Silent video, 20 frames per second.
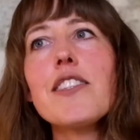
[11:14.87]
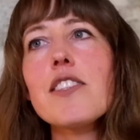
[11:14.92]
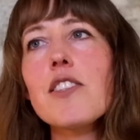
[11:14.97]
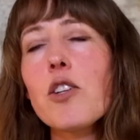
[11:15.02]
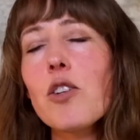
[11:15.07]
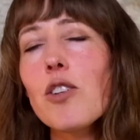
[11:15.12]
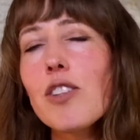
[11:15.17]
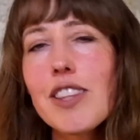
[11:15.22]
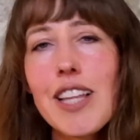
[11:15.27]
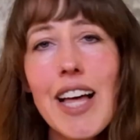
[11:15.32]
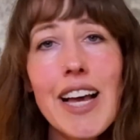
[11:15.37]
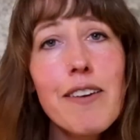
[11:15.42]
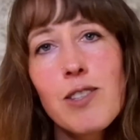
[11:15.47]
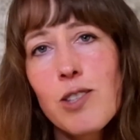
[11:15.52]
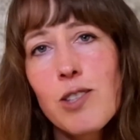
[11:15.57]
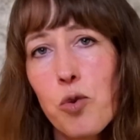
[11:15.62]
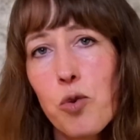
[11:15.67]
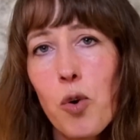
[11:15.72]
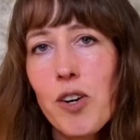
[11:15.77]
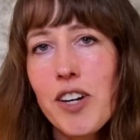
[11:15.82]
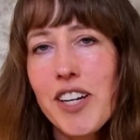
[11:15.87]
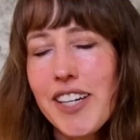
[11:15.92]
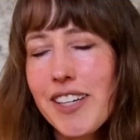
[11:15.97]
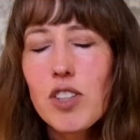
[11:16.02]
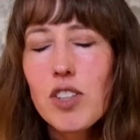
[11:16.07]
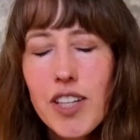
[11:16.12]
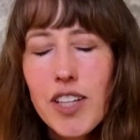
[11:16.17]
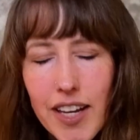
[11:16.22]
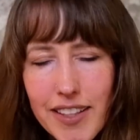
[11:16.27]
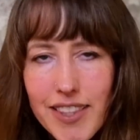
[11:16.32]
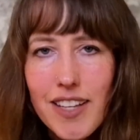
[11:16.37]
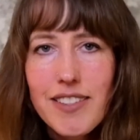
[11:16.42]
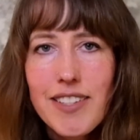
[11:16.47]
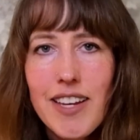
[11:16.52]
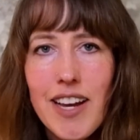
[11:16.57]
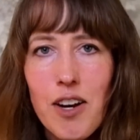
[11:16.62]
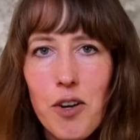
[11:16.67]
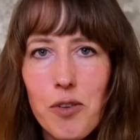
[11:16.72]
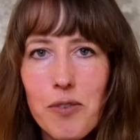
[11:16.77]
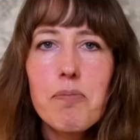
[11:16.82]
their life story. Cut that
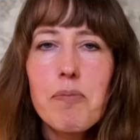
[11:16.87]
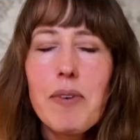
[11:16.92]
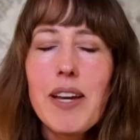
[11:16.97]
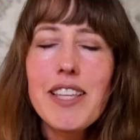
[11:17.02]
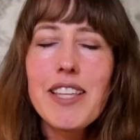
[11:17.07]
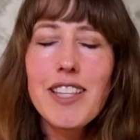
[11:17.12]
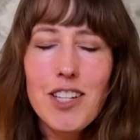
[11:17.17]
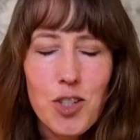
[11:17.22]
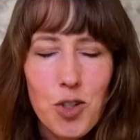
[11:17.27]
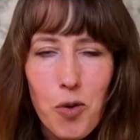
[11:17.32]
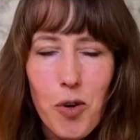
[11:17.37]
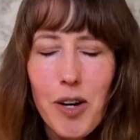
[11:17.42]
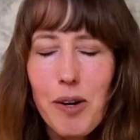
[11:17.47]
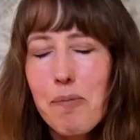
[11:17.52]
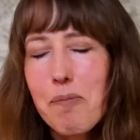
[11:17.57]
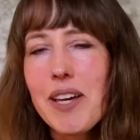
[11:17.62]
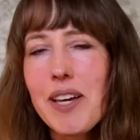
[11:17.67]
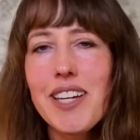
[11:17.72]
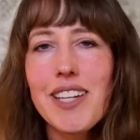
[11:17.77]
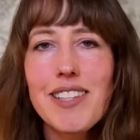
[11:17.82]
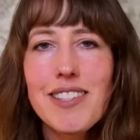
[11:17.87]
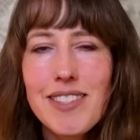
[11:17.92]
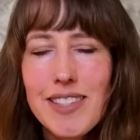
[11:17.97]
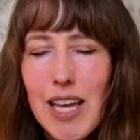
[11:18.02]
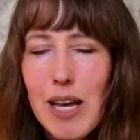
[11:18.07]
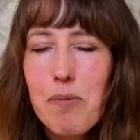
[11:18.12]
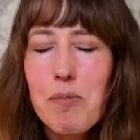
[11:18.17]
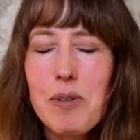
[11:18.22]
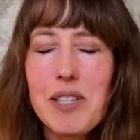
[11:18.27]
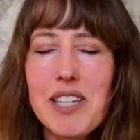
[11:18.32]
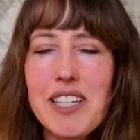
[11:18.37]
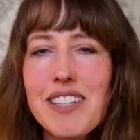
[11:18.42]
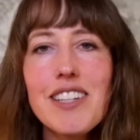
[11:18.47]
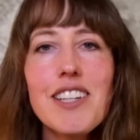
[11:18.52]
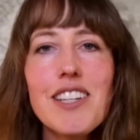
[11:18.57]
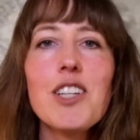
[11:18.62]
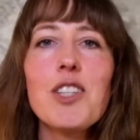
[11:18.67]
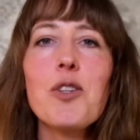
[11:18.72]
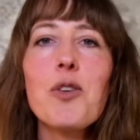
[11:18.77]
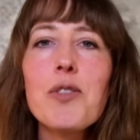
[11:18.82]
down, make that short, make it snappy.
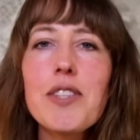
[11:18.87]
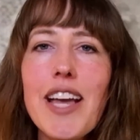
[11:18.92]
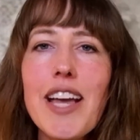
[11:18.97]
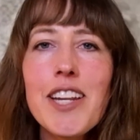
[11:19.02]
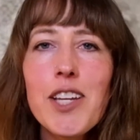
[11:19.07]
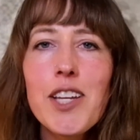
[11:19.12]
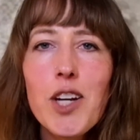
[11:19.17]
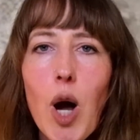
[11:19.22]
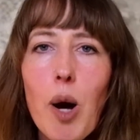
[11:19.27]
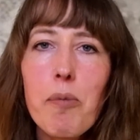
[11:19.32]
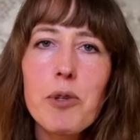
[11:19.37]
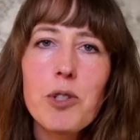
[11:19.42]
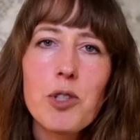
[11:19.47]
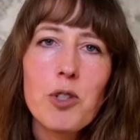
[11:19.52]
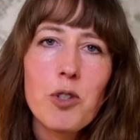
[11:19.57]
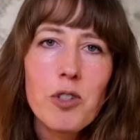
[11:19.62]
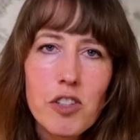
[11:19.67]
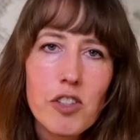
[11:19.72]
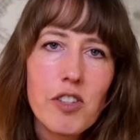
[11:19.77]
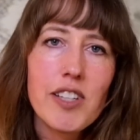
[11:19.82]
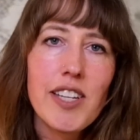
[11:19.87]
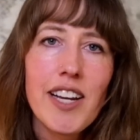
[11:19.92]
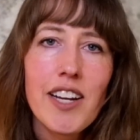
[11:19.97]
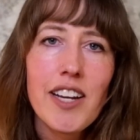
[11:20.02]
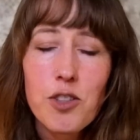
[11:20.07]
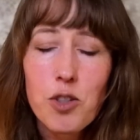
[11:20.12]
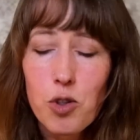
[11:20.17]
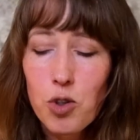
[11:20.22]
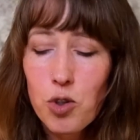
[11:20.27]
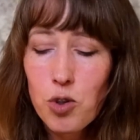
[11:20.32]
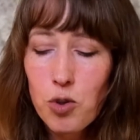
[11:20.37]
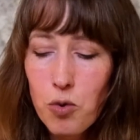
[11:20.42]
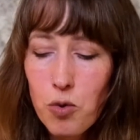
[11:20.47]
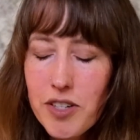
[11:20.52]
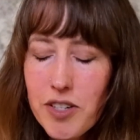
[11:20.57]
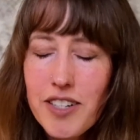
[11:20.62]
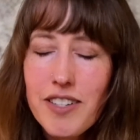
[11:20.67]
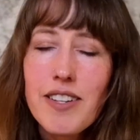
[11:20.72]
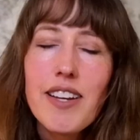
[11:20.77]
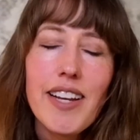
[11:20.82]
Use any opportunity you can to
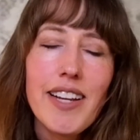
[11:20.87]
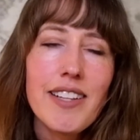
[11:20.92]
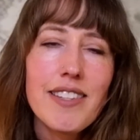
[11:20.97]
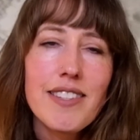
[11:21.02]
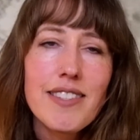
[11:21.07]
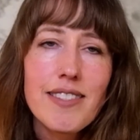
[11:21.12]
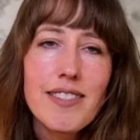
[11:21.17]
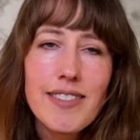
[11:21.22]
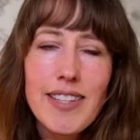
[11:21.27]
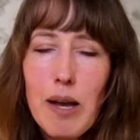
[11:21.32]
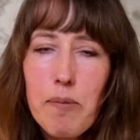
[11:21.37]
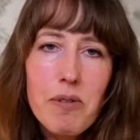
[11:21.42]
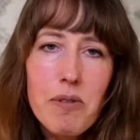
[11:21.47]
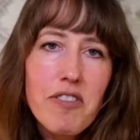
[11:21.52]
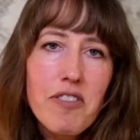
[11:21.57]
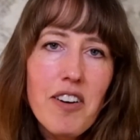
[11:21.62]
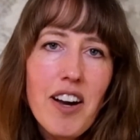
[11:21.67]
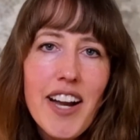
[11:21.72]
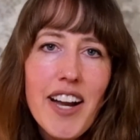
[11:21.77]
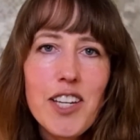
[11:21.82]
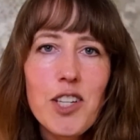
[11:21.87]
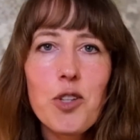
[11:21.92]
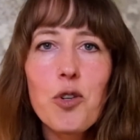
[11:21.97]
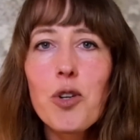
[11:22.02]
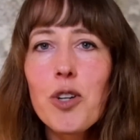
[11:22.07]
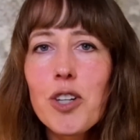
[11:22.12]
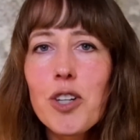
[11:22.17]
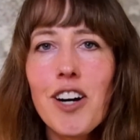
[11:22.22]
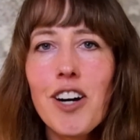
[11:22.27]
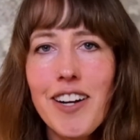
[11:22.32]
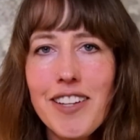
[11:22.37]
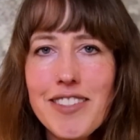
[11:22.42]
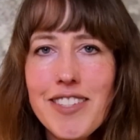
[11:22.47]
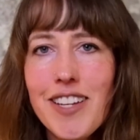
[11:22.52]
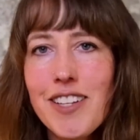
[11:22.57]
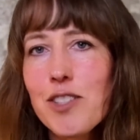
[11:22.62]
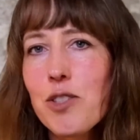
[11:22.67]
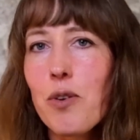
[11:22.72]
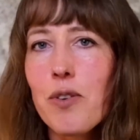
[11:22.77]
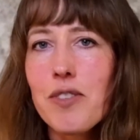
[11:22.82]
shorten and snapify your
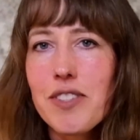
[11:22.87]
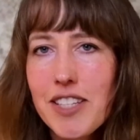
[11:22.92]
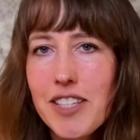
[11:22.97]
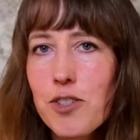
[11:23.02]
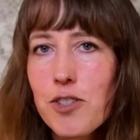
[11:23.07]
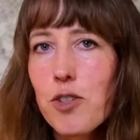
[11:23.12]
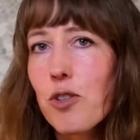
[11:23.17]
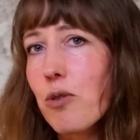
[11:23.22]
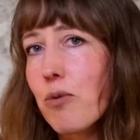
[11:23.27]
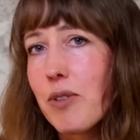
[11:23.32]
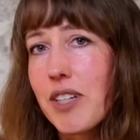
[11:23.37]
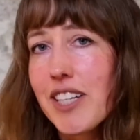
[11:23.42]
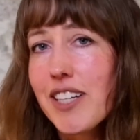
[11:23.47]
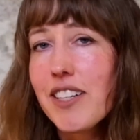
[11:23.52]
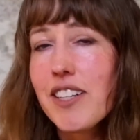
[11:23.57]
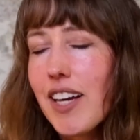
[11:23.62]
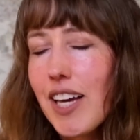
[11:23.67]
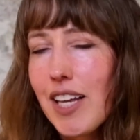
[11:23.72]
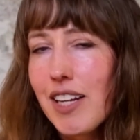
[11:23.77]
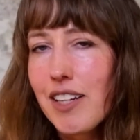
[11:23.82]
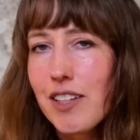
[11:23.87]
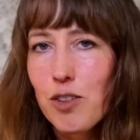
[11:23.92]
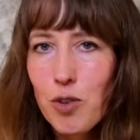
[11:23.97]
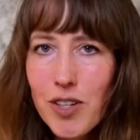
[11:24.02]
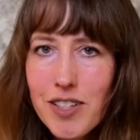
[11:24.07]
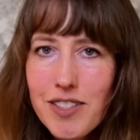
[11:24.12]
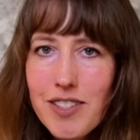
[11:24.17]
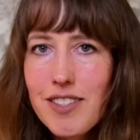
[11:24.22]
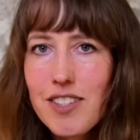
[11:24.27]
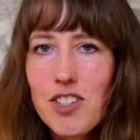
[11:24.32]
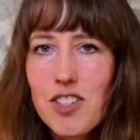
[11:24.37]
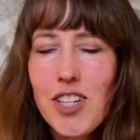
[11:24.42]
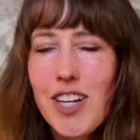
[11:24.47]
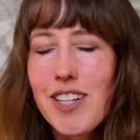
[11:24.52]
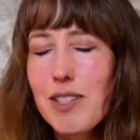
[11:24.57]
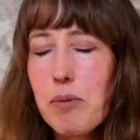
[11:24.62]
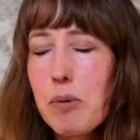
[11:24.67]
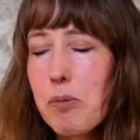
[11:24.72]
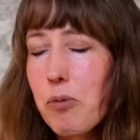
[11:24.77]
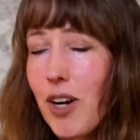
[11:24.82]
content so it's easier to read and increases the chance
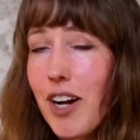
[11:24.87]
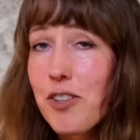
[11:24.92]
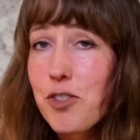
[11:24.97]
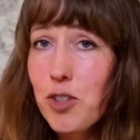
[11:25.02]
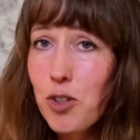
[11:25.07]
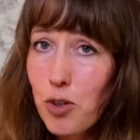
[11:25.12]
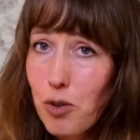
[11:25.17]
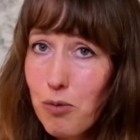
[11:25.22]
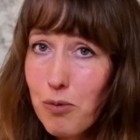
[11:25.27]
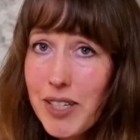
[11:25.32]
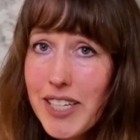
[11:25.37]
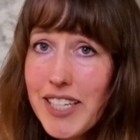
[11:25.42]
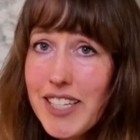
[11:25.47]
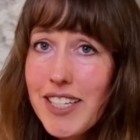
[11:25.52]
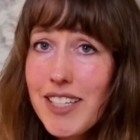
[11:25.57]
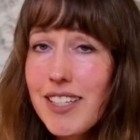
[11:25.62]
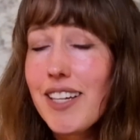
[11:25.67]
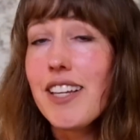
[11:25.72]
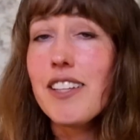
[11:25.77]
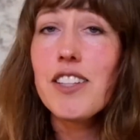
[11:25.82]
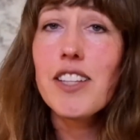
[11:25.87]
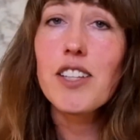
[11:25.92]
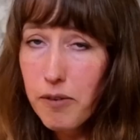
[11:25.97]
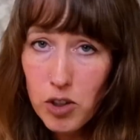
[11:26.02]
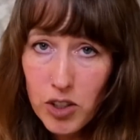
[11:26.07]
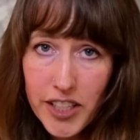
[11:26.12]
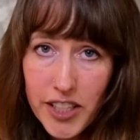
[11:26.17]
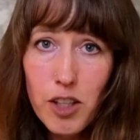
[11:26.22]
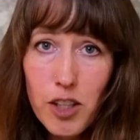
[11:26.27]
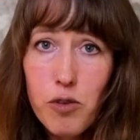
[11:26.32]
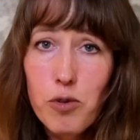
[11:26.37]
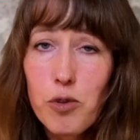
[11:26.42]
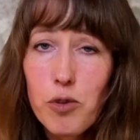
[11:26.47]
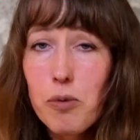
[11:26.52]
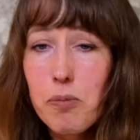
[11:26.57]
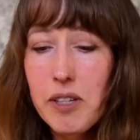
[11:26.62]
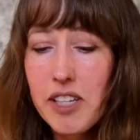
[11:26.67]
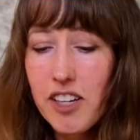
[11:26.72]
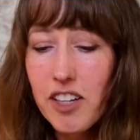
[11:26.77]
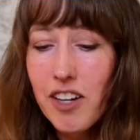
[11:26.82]
that people are actually going to read it and then click through to
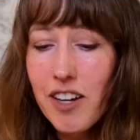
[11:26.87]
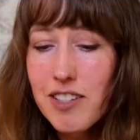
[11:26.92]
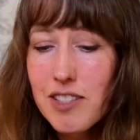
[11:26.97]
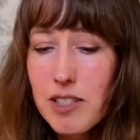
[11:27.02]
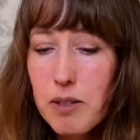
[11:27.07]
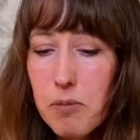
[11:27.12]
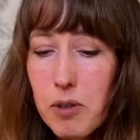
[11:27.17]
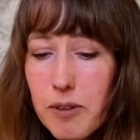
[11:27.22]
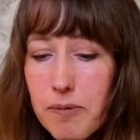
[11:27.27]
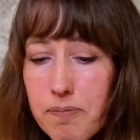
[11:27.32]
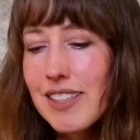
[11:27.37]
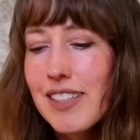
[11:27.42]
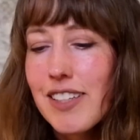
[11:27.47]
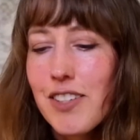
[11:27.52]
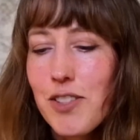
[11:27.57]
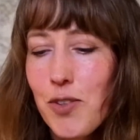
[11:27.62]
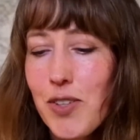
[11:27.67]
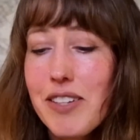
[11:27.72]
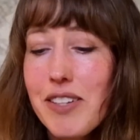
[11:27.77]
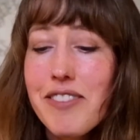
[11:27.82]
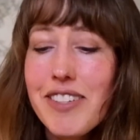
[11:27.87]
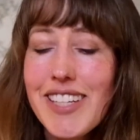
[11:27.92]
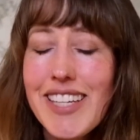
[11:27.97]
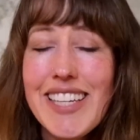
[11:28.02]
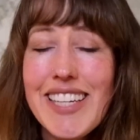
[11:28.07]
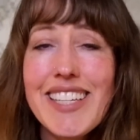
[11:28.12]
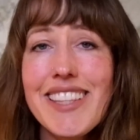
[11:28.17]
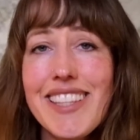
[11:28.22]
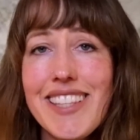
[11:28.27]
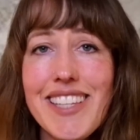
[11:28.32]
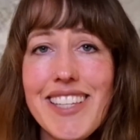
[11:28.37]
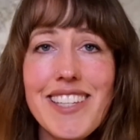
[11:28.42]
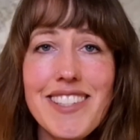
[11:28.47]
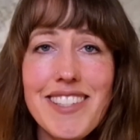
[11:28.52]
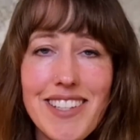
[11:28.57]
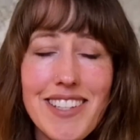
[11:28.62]
being a customer. So even in this